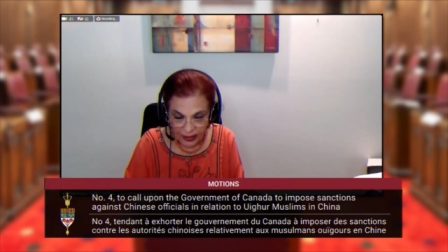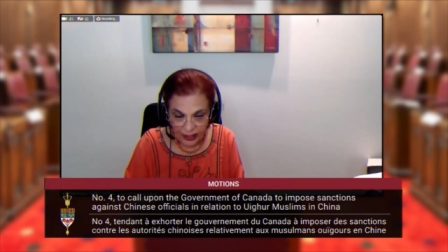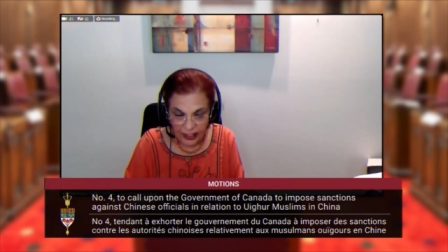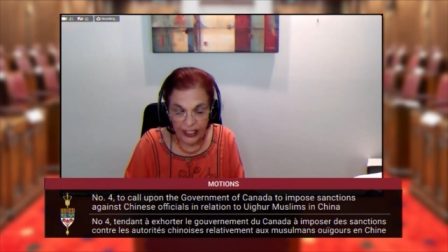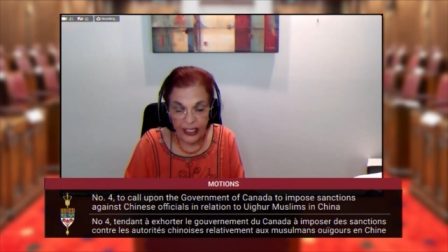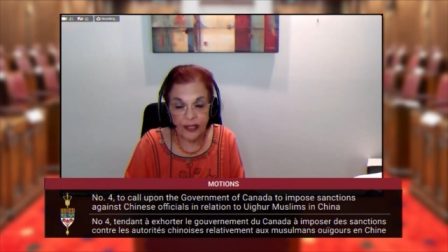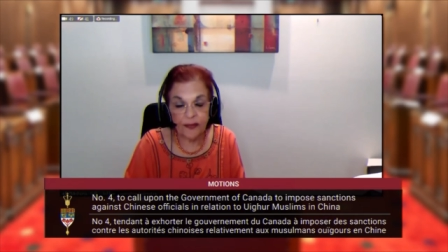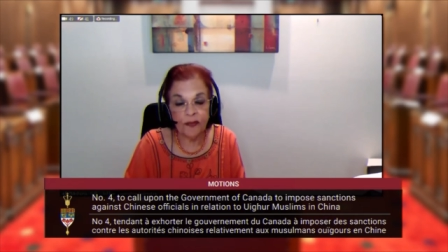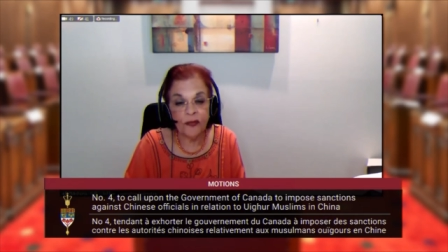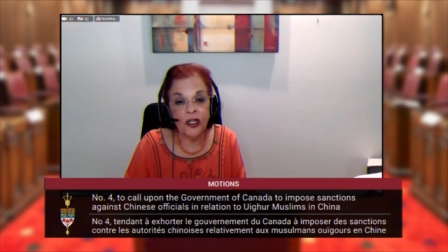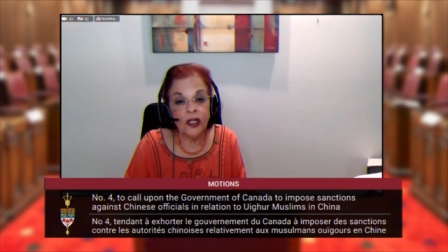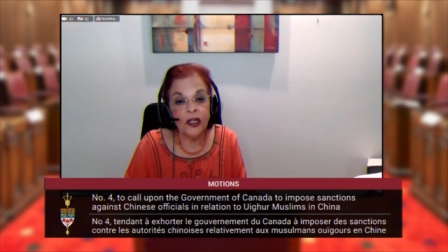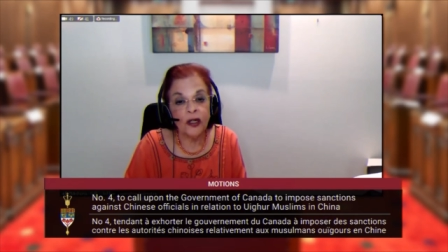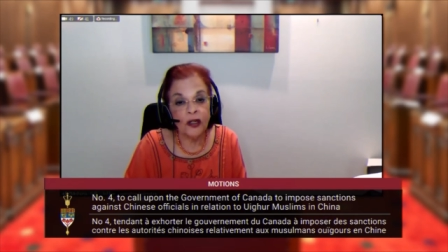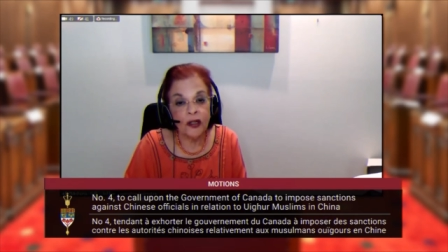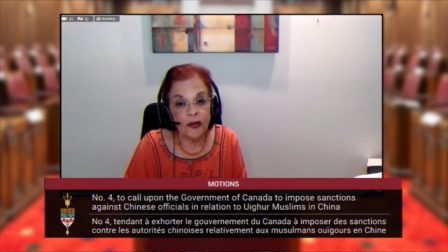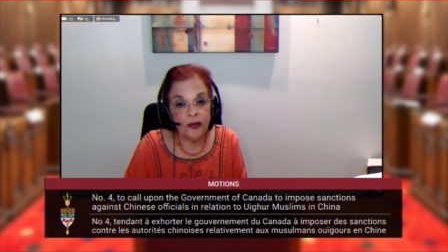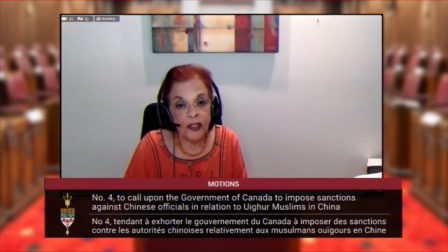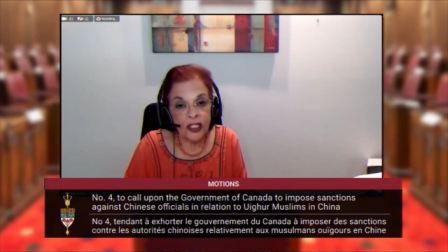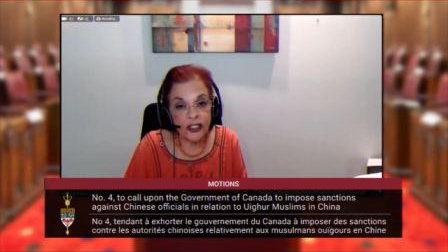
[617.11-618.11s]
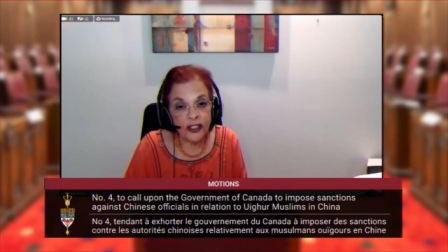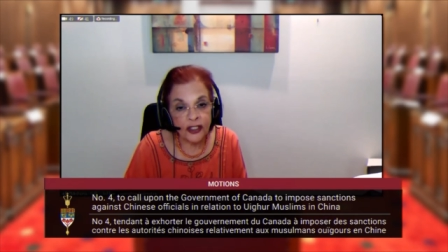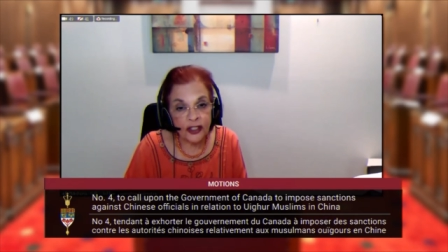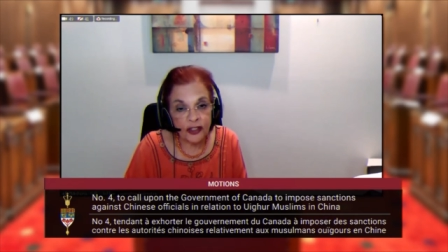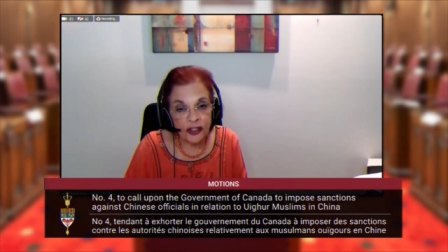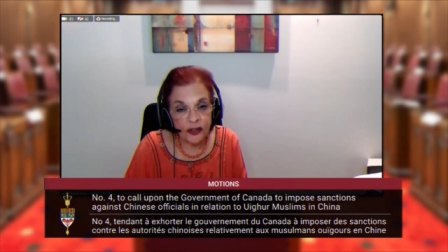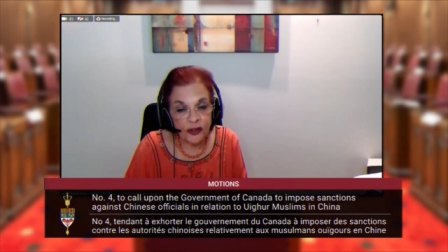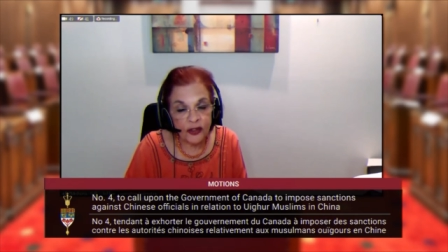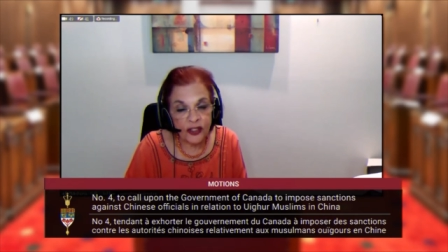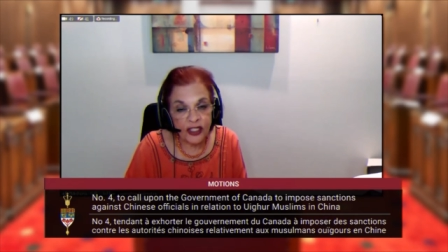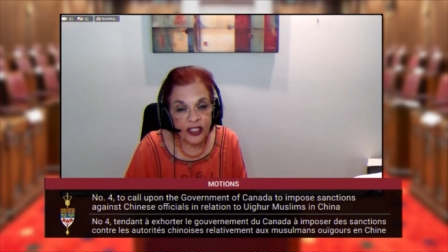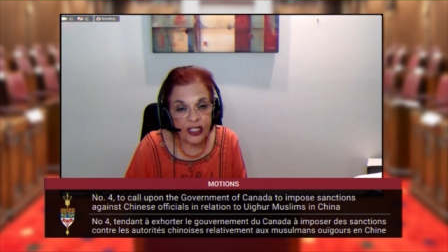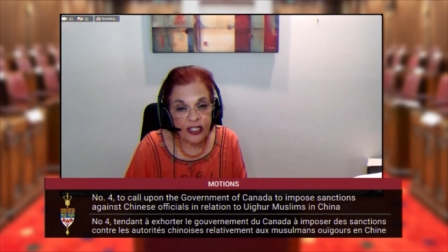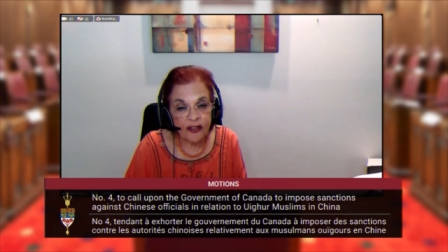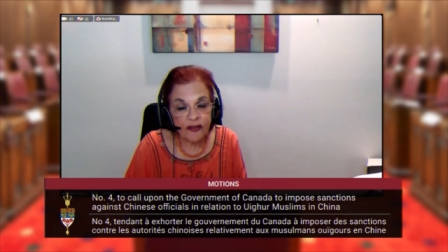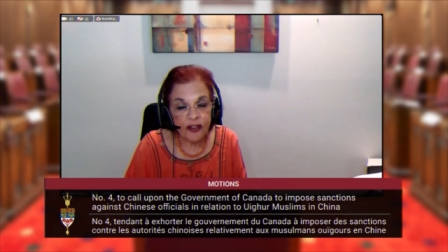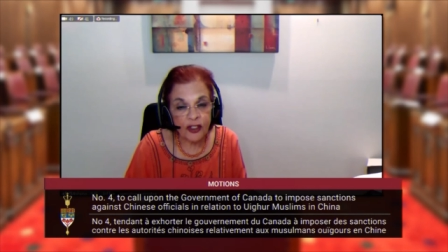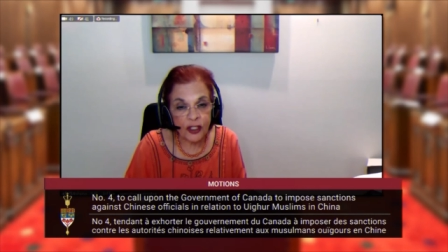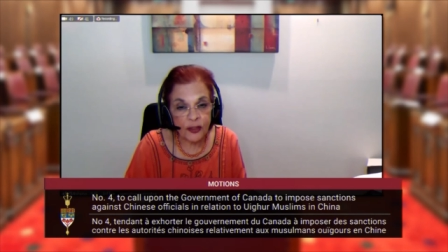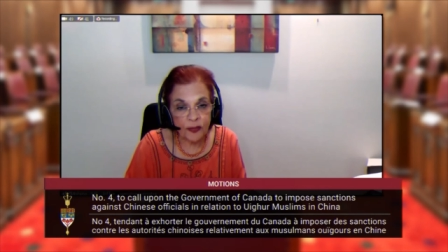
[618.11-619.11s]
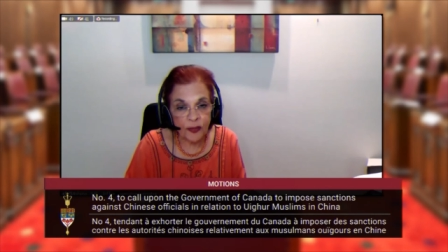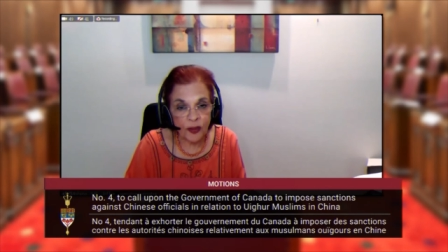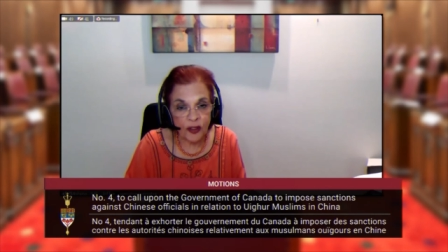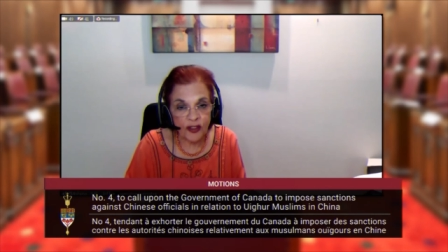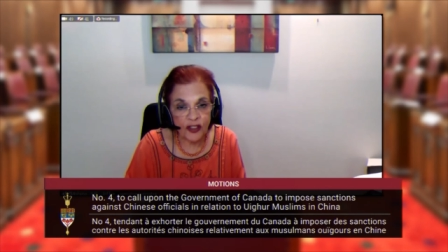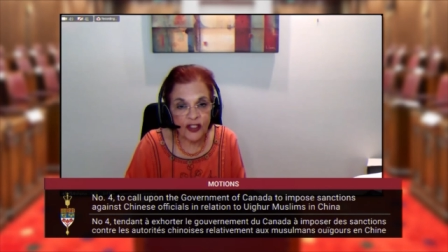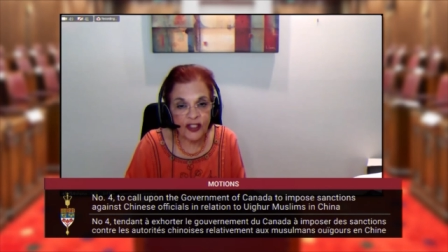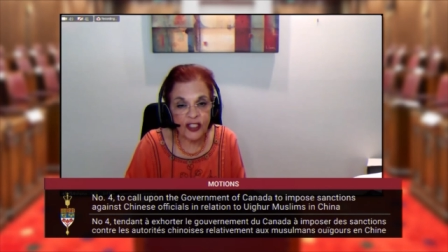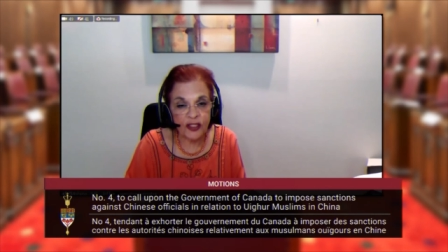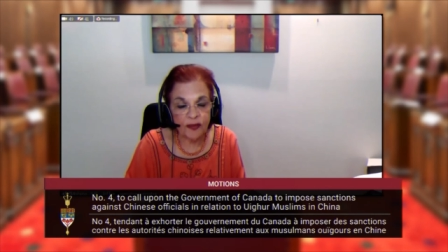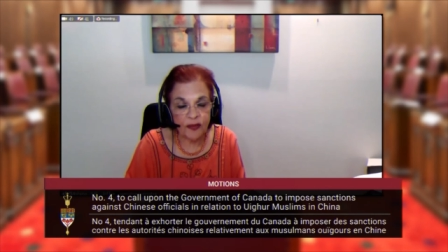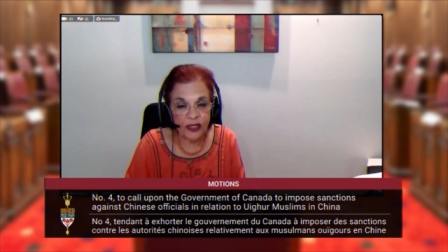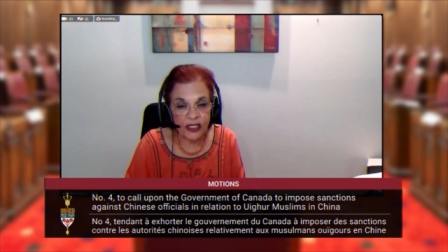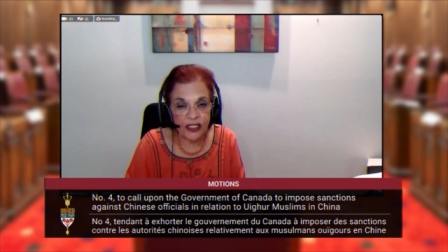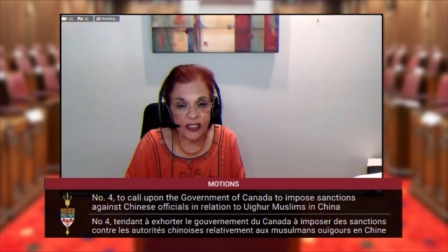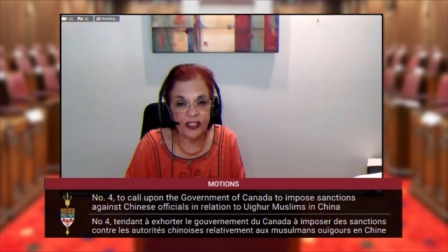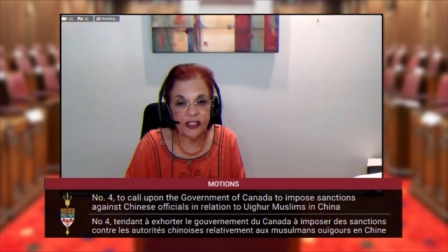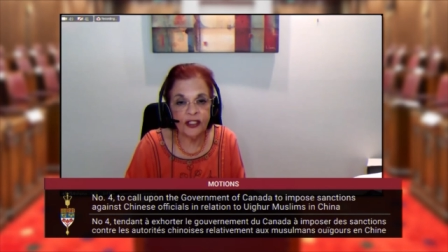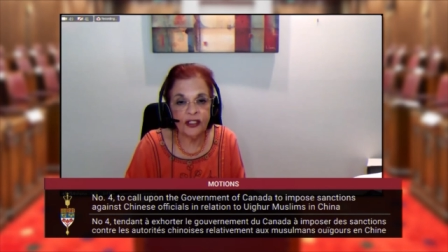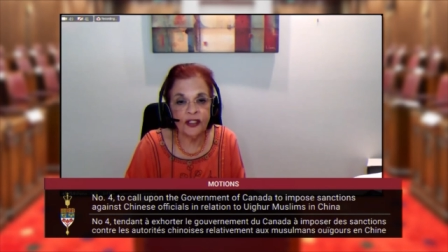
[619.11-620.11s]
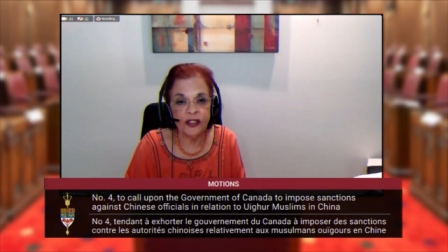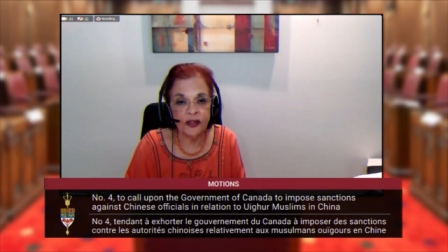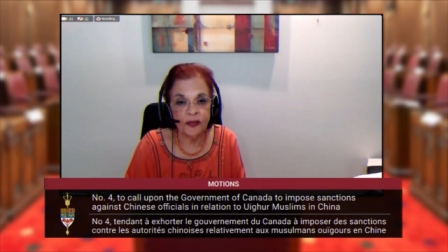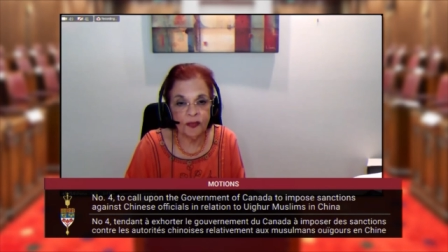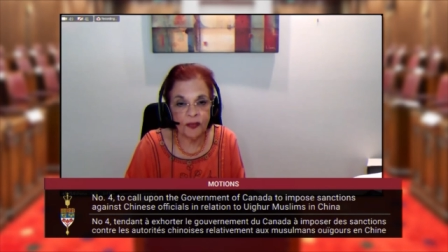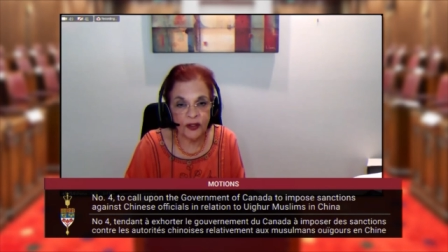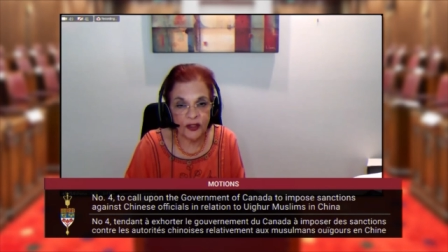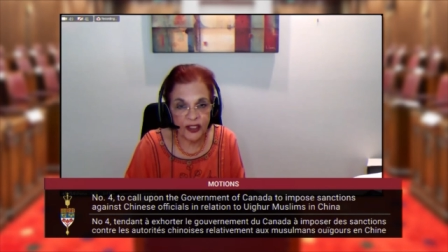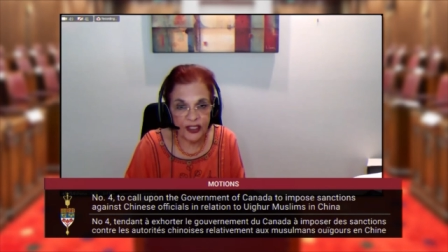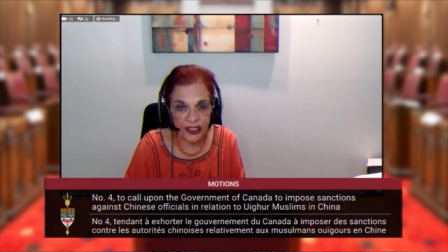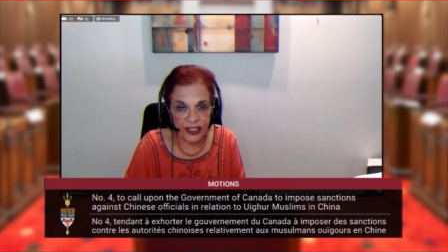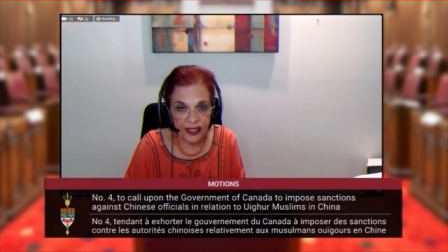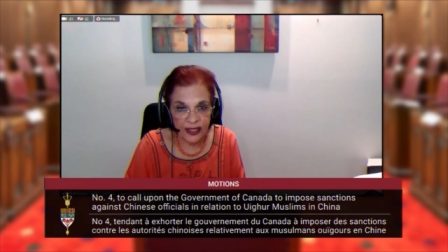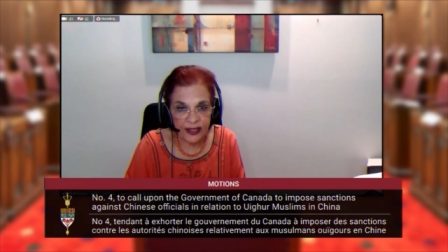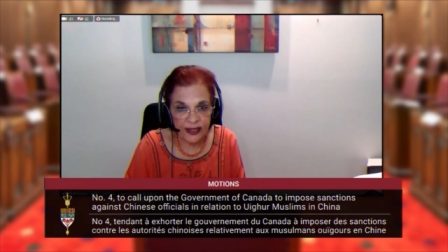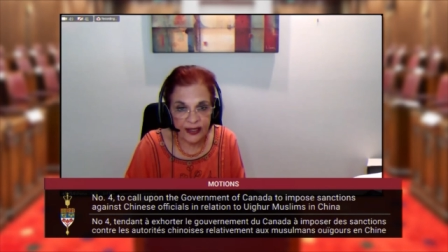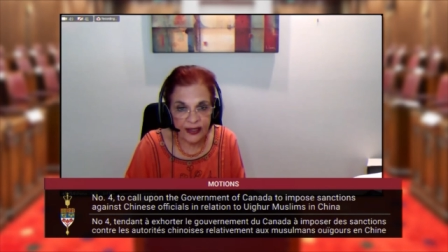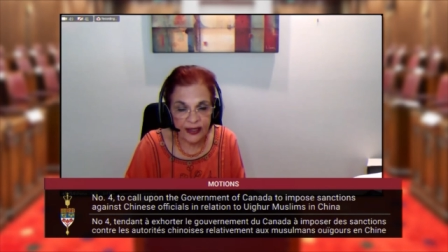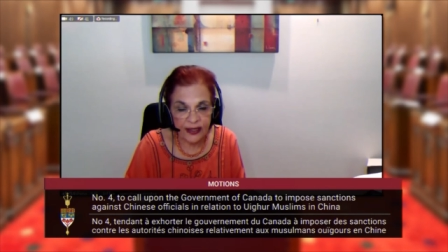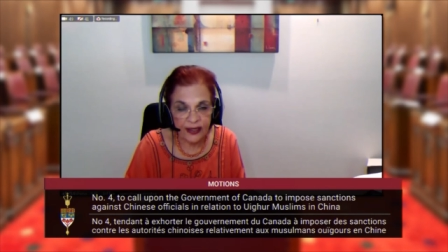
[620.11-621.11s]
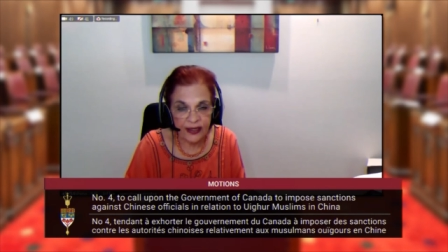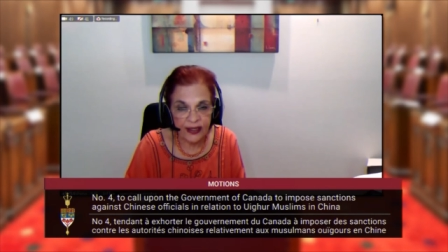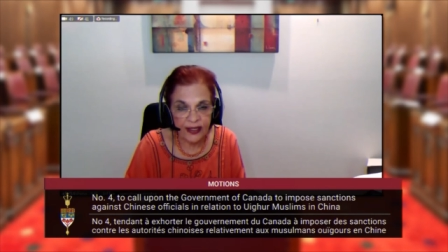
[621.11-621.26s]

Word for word: in introducing responsibility to protect.